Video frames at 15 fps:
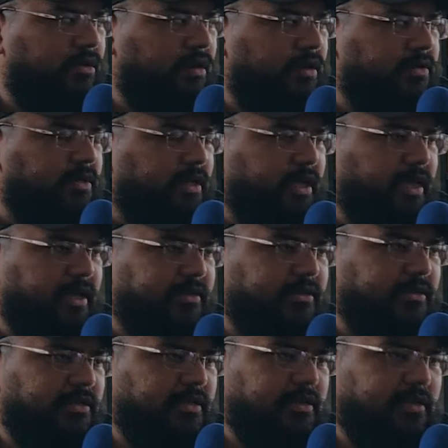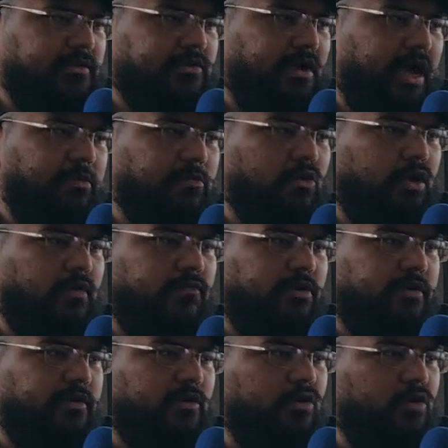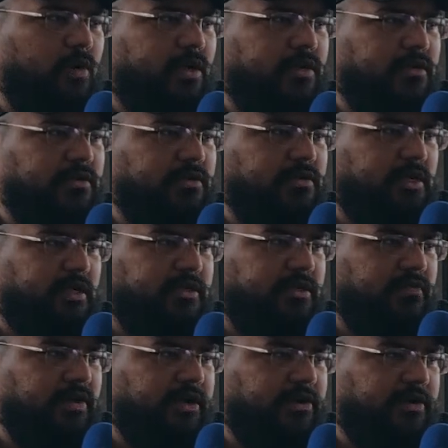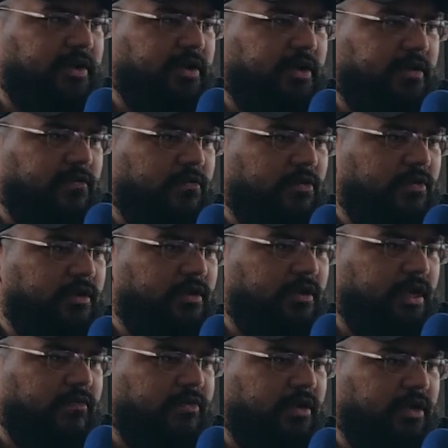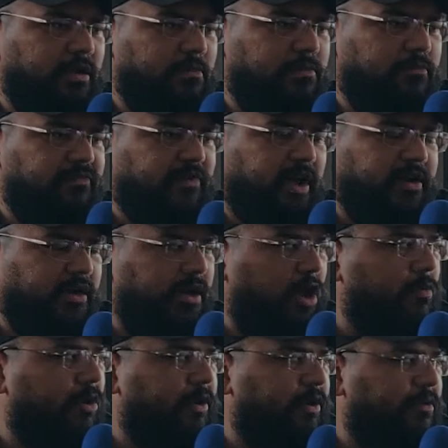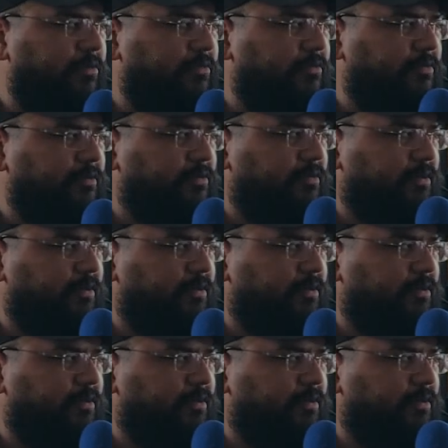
Arsenal has. So I'm going for a 2-1 Chelsea victory for the FA Cup final. How about you? Oh, yeah?